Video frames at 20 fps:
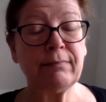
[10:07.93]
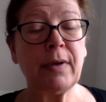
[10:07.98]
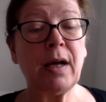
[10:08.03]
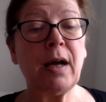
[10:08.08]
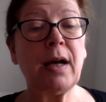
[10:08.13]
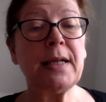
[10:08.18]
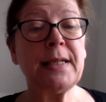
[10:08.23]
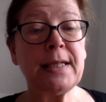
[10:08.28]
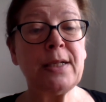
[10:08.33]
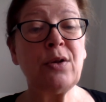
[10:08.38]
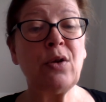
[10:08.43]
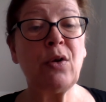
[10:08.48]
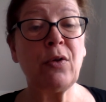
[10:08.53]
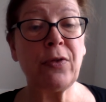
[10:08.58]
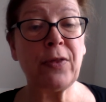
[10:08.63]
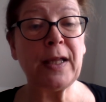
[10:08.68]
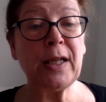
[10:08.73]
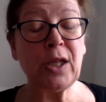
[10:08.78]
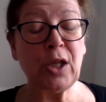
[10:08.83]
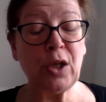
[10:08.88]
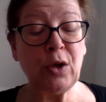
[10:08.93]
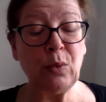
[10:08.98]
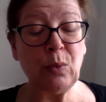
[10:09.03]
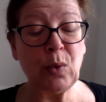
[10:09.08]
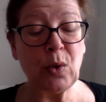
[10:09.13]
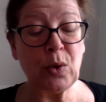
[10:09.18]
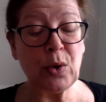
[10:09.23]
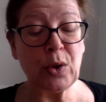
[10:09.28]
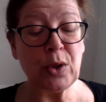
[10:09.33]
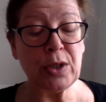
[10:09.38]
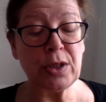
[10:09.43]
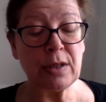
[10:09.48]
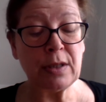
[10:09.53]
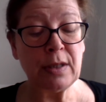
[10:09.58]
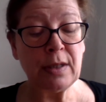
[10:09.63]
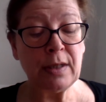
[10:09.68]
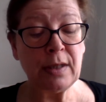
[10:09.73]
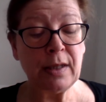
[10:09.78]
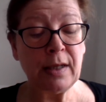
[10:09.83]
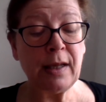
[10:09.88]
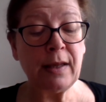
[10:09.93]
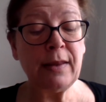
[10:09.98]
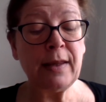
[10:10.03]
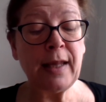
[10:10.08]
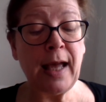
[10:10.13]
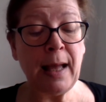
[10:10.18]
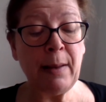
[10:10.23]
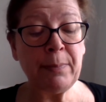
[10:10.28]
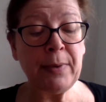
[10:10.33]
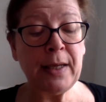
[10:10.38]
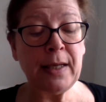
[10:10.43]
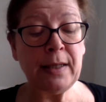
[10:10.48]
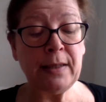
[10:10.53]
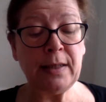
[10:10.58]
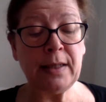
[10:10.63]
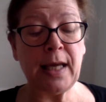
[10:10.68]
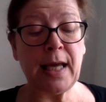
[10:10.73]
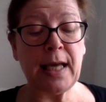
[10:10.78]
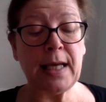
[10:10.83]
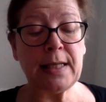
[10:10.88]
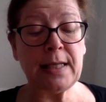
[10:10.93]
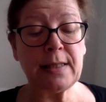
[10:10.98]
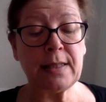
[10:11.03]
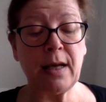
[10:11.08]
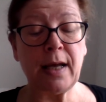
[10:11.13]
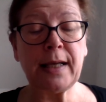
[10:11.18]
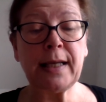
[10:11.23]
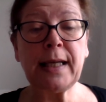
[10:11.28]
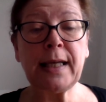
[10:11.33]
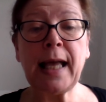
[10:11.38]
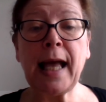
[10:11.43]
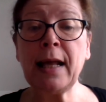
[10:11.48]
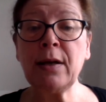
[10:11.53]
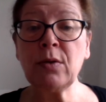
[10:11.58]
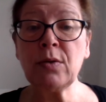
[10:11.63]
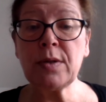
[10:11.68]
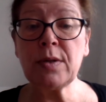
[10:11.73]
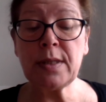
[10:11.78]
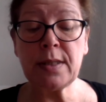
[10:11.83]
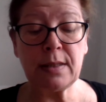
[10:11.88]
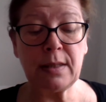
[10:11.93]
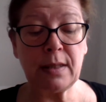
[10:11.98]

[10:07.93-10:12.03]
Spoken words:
I did not think you would, and that being the case, I cannot